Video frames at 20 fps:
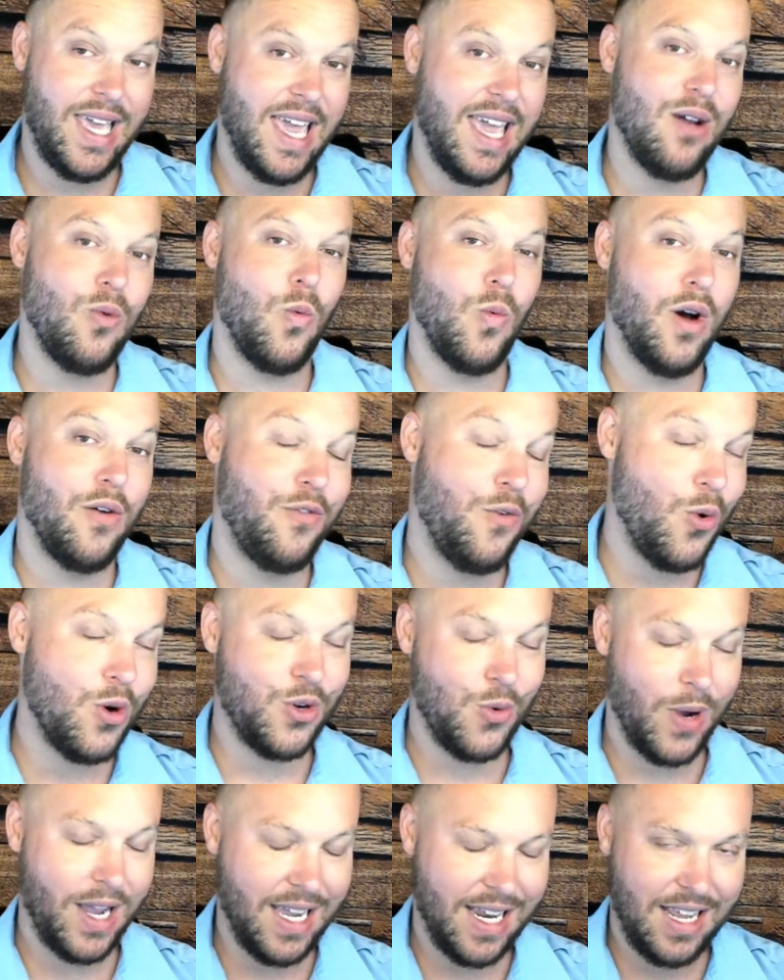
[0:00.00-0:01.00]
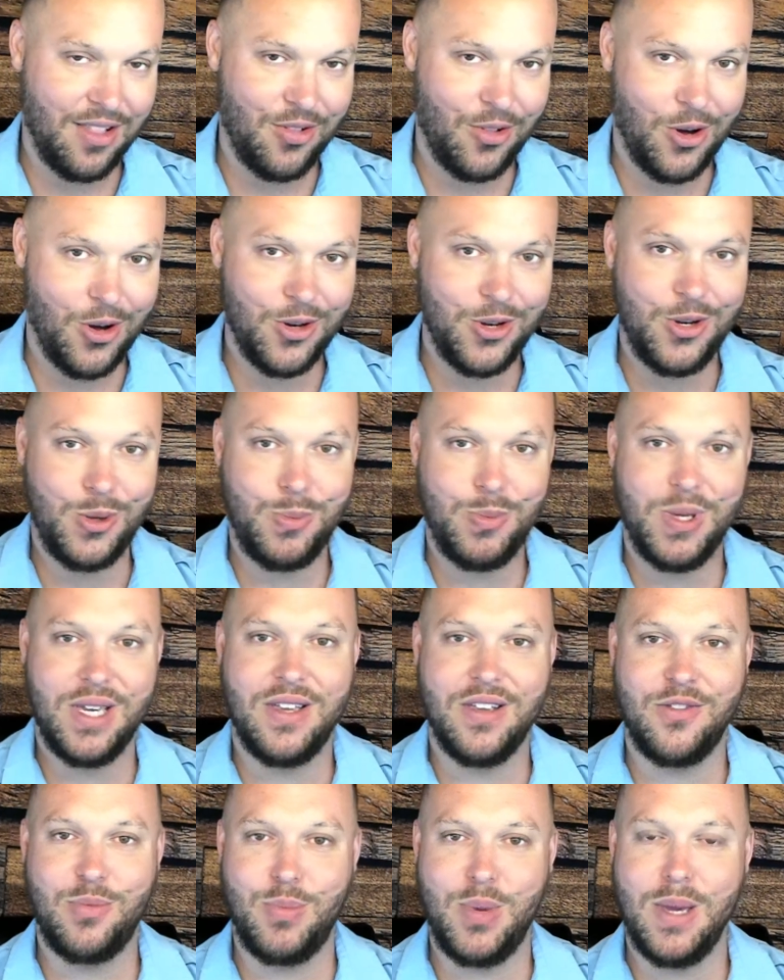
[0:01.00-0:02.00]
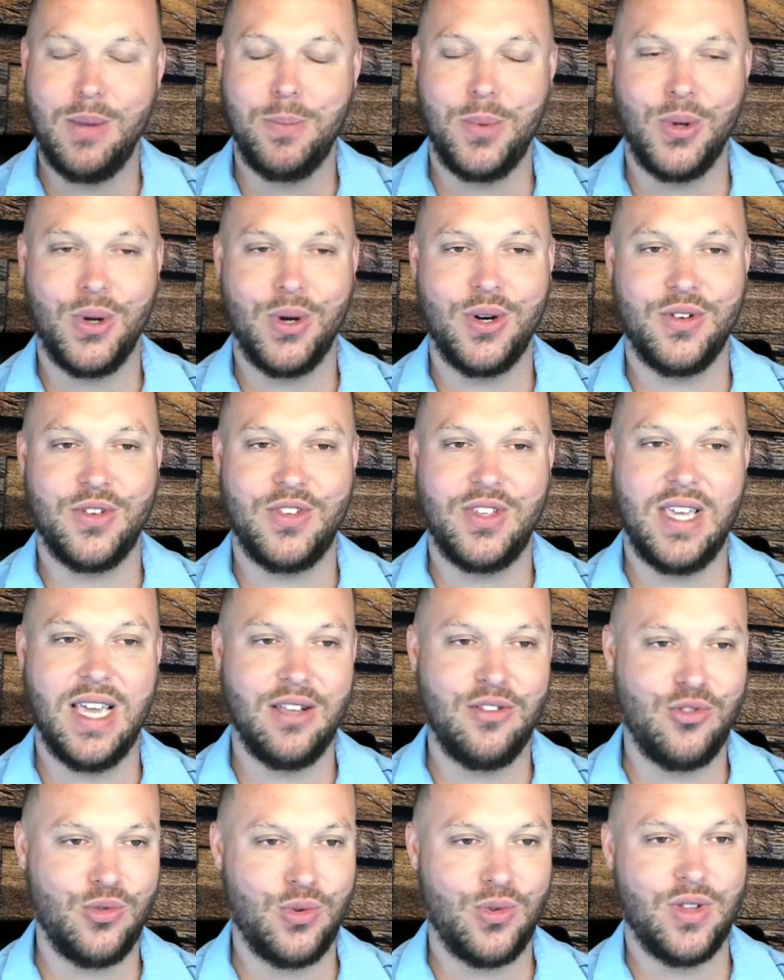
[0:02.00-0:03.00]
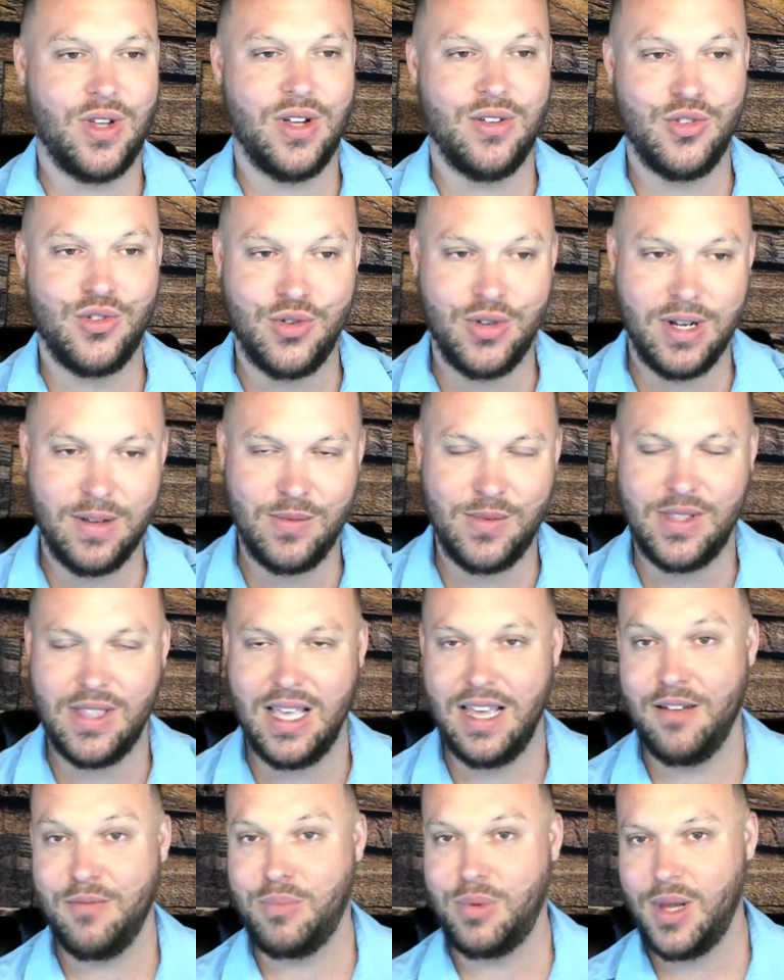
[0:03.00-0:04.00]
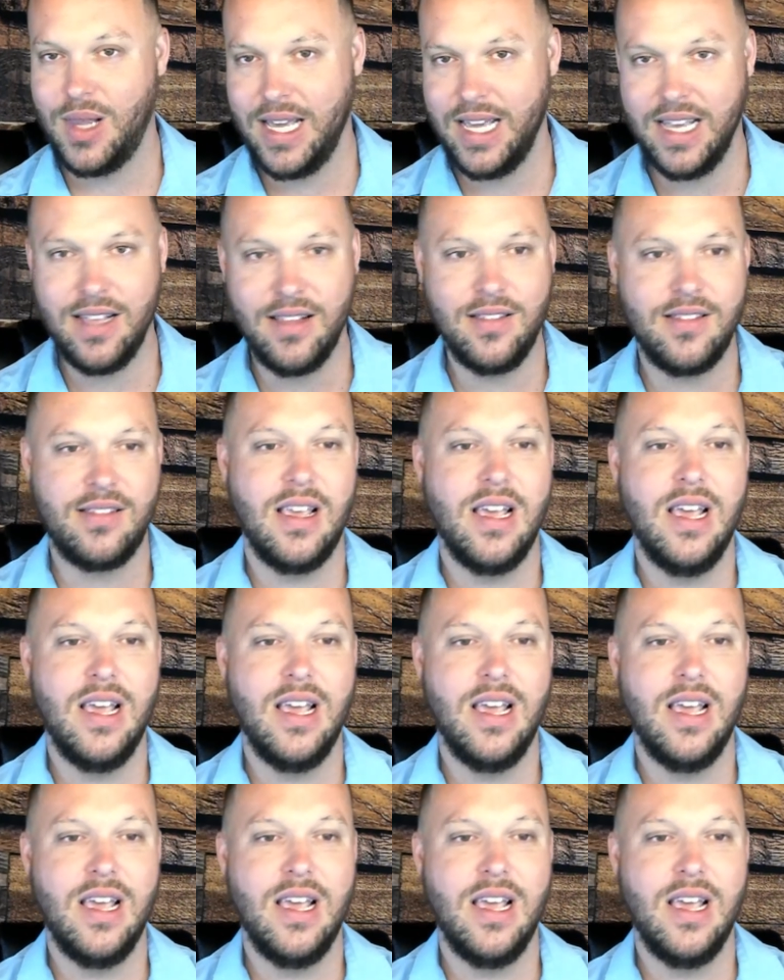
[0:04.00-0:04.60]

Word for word: afford to wait any longer because people are scheduled on trips, they have plans.